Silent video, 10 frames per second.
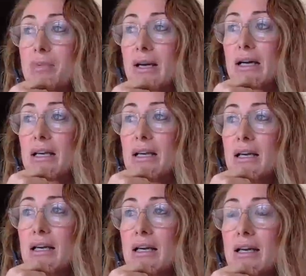But
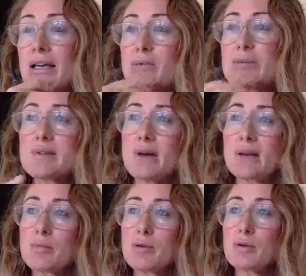it was
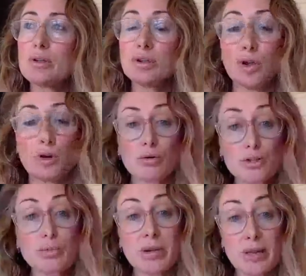like a
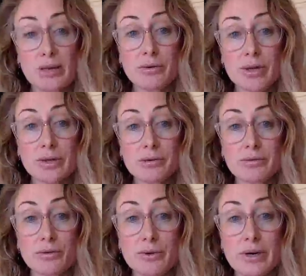prolonged period
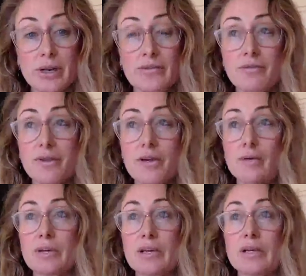of grief
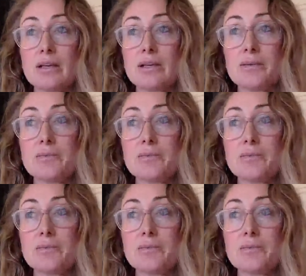going,